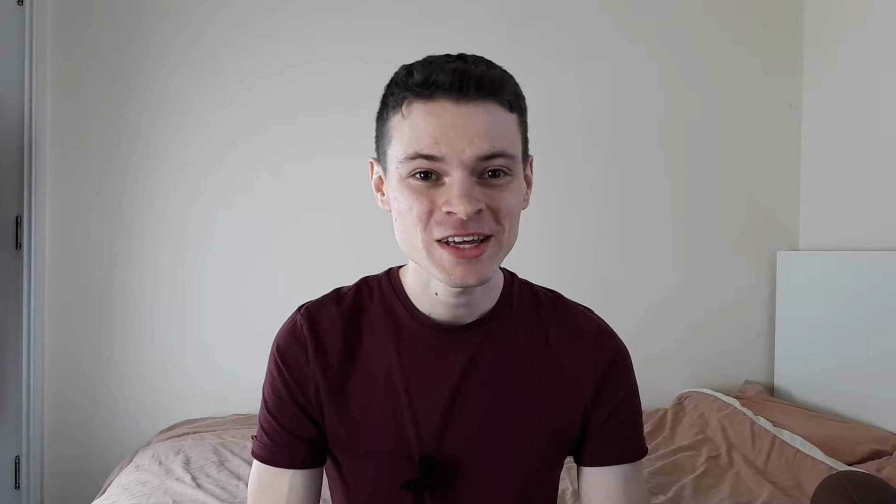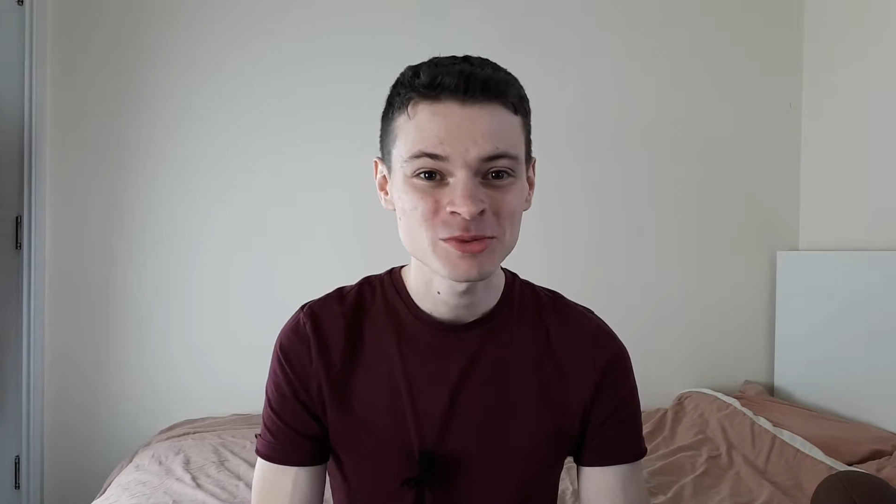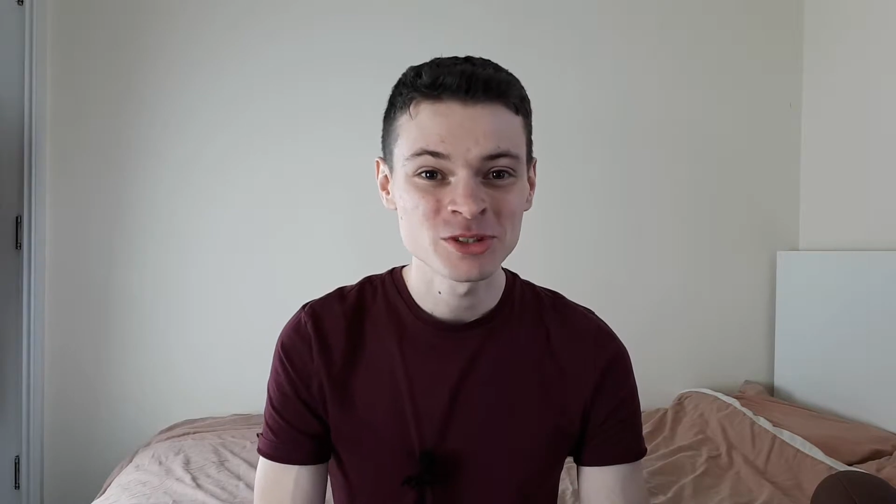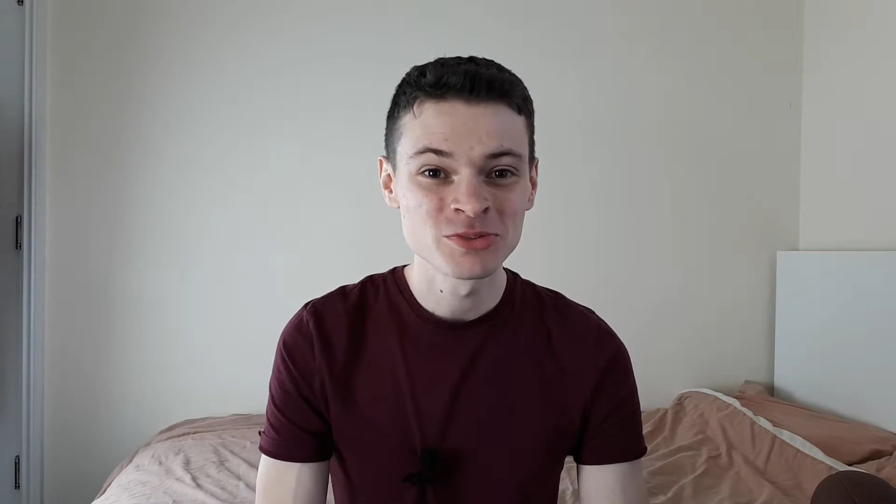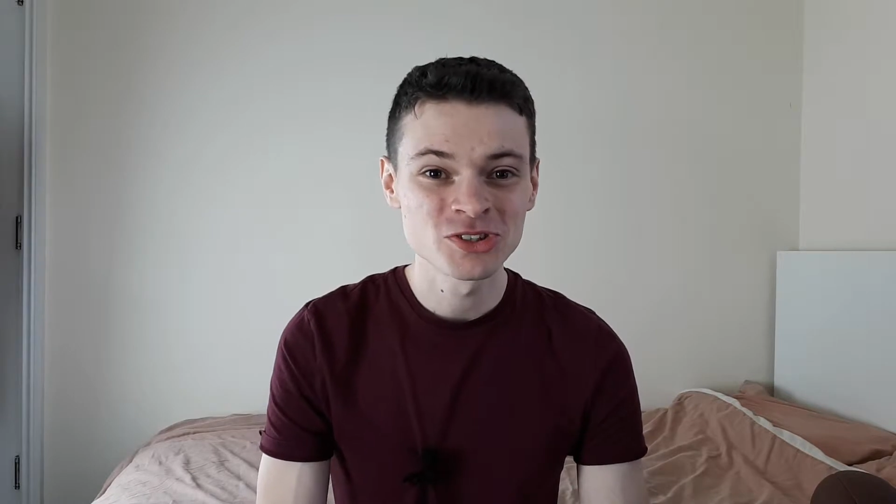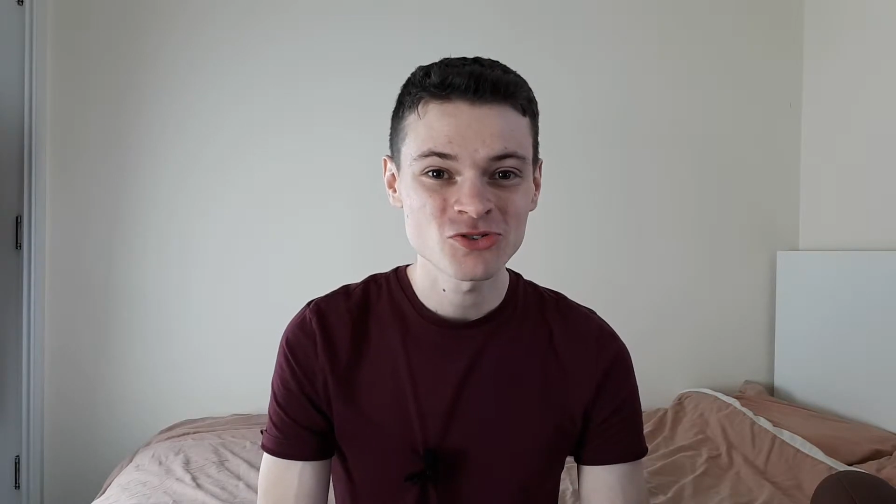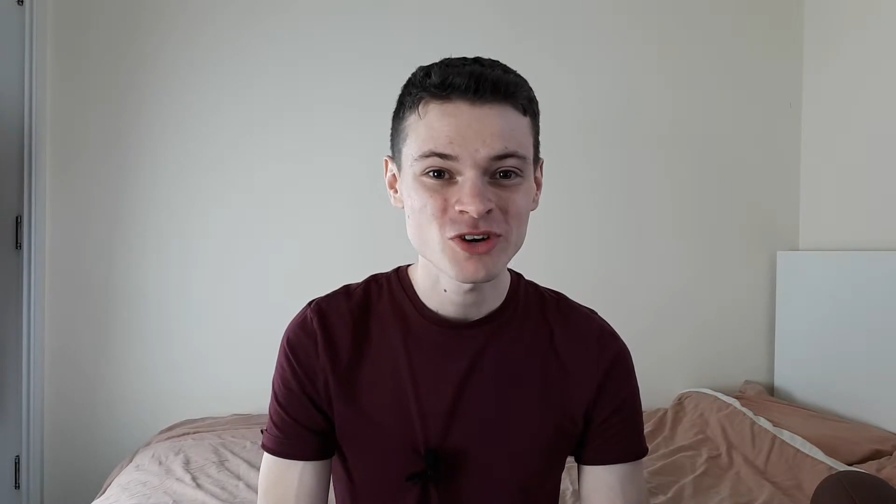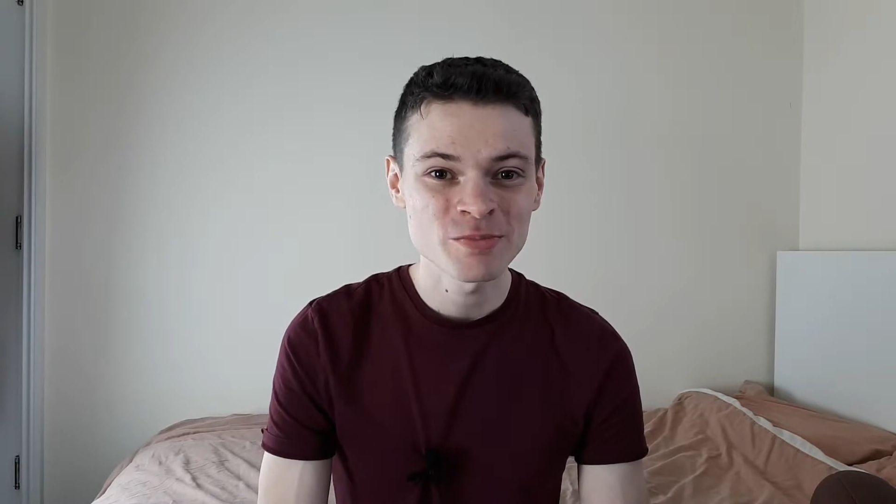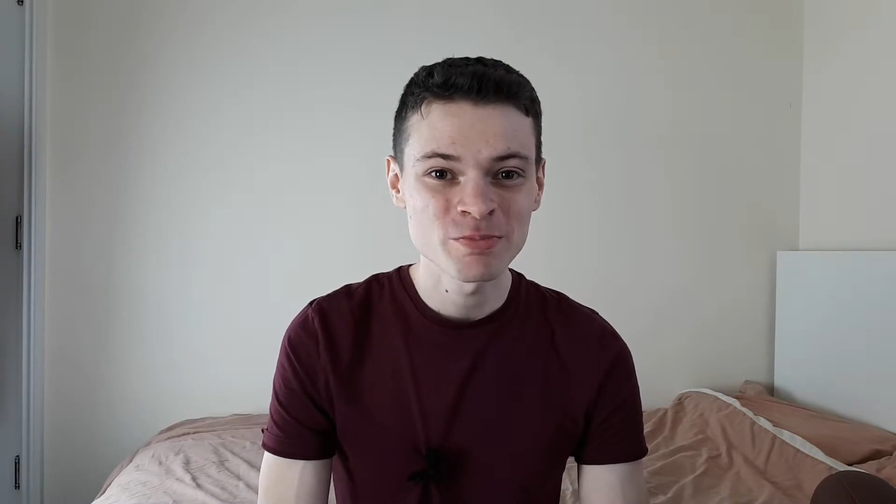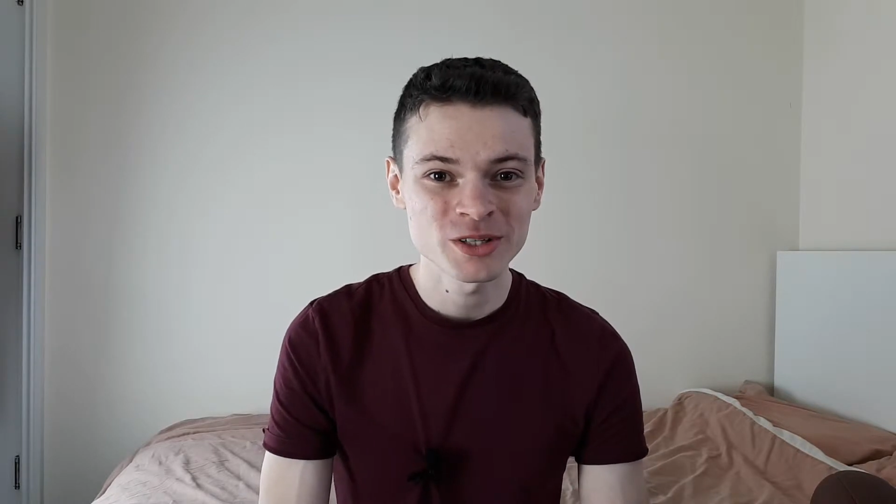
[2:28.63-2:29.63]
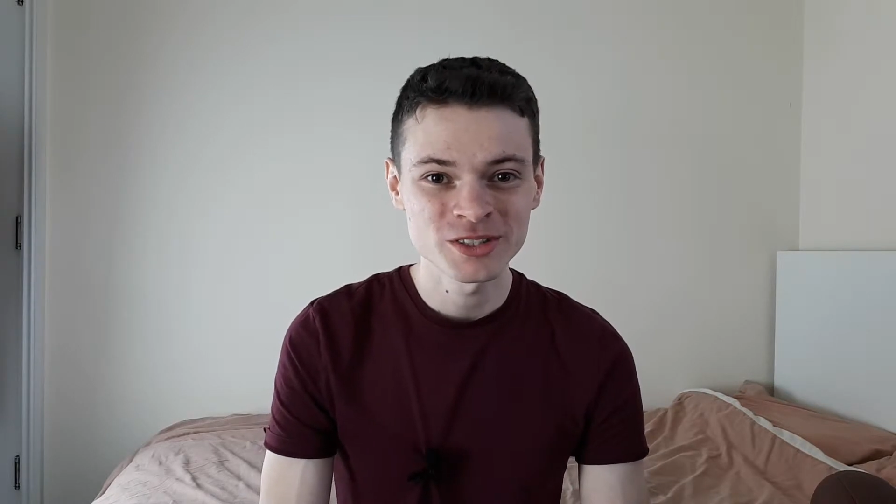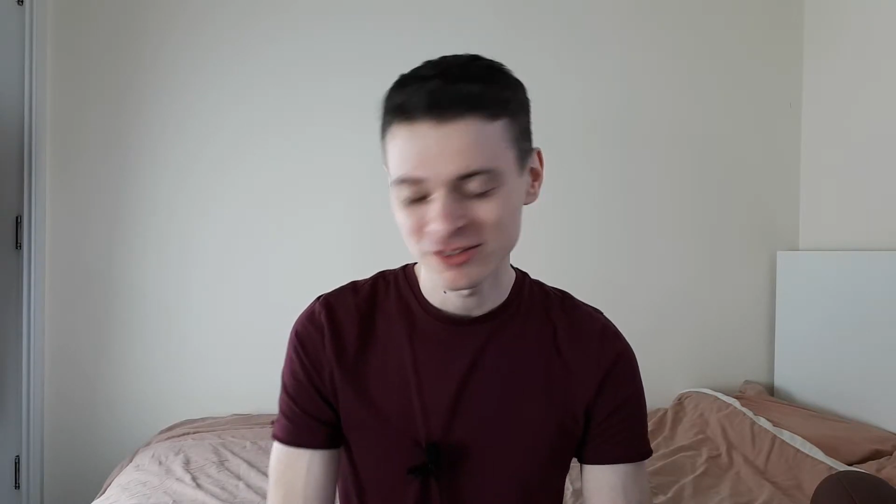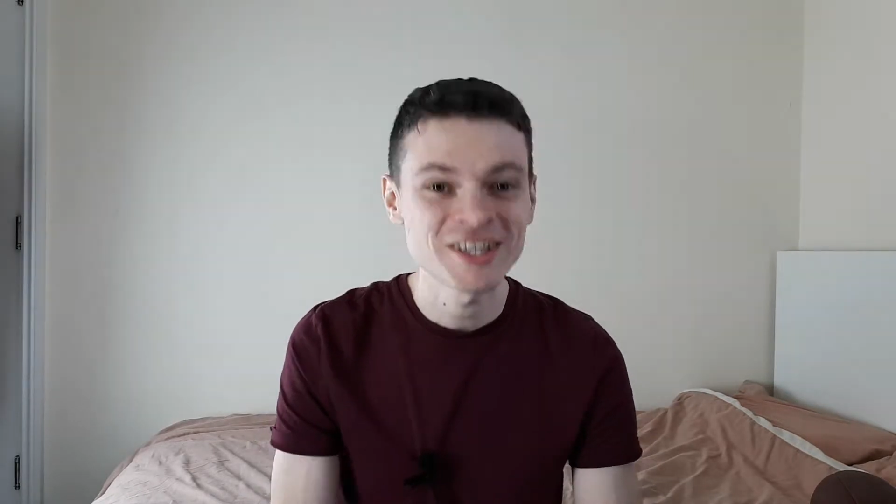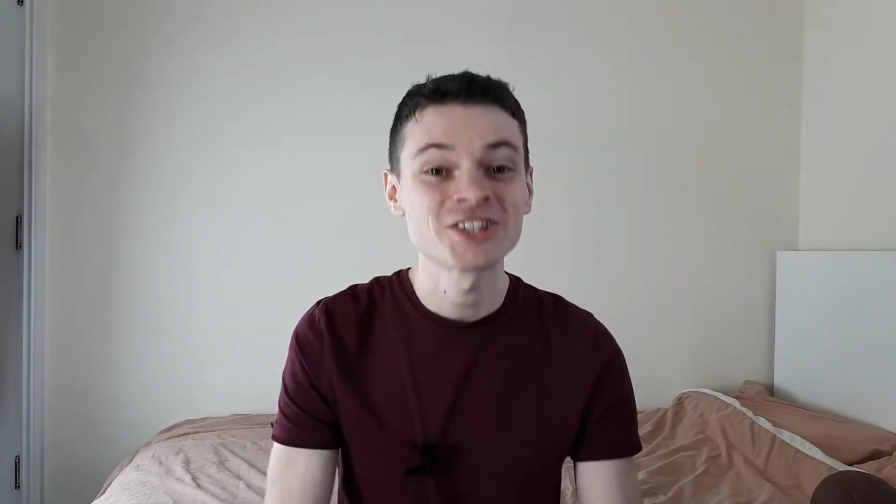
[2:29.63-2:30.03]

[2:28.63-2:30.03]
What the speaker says: that subscribe button